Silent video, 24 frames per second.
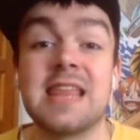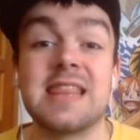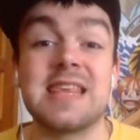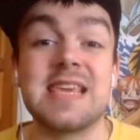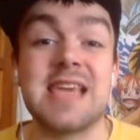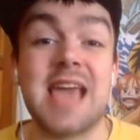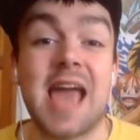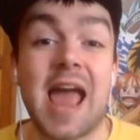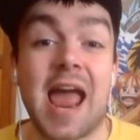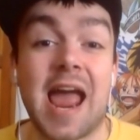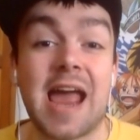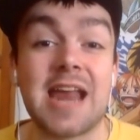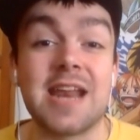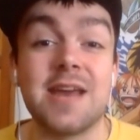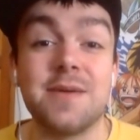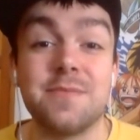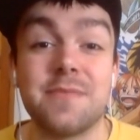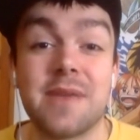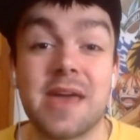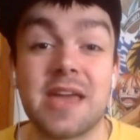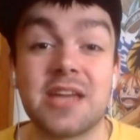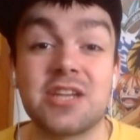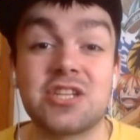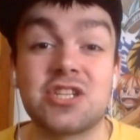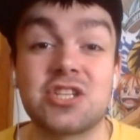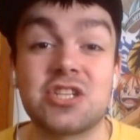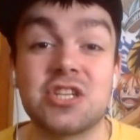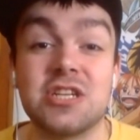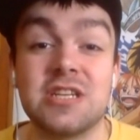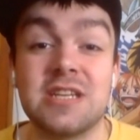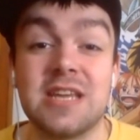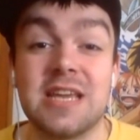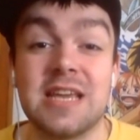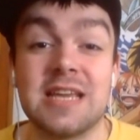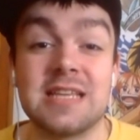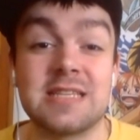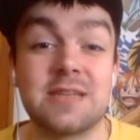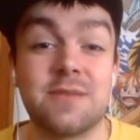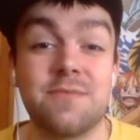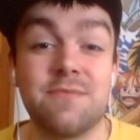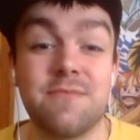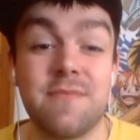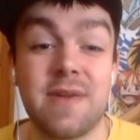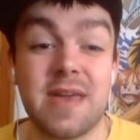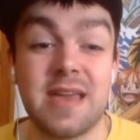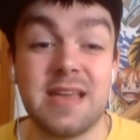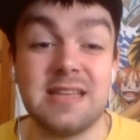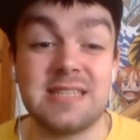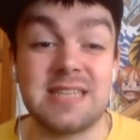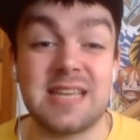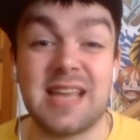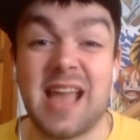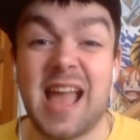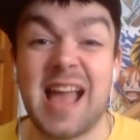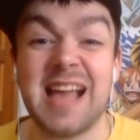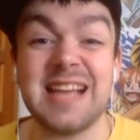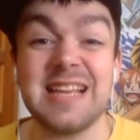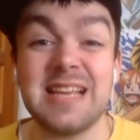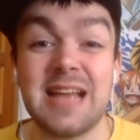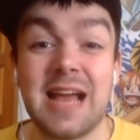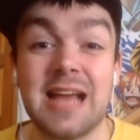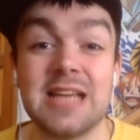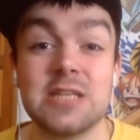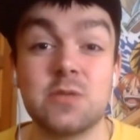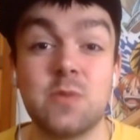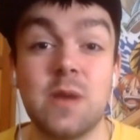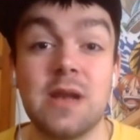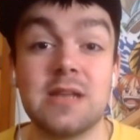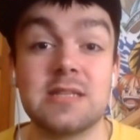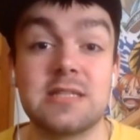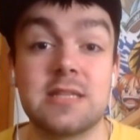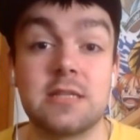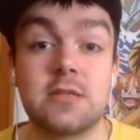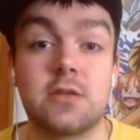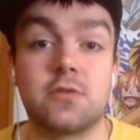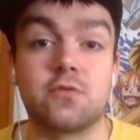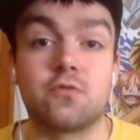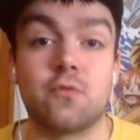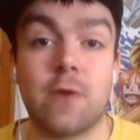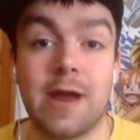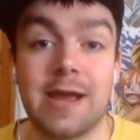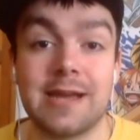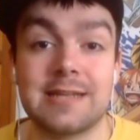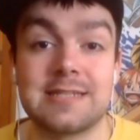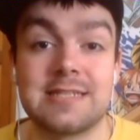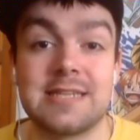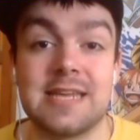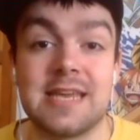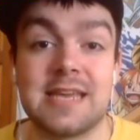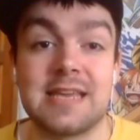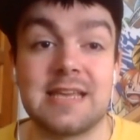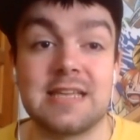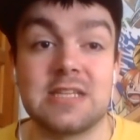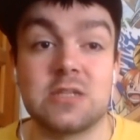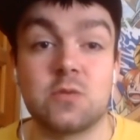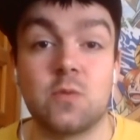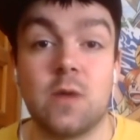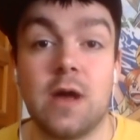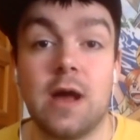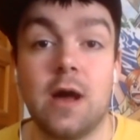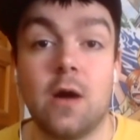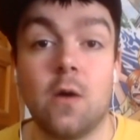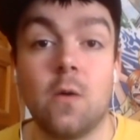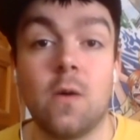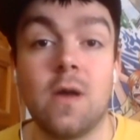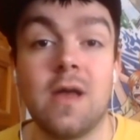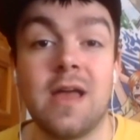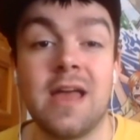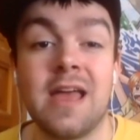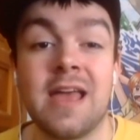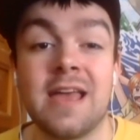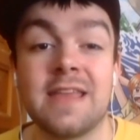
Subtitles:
The animation is amazing, as well as the directing as well.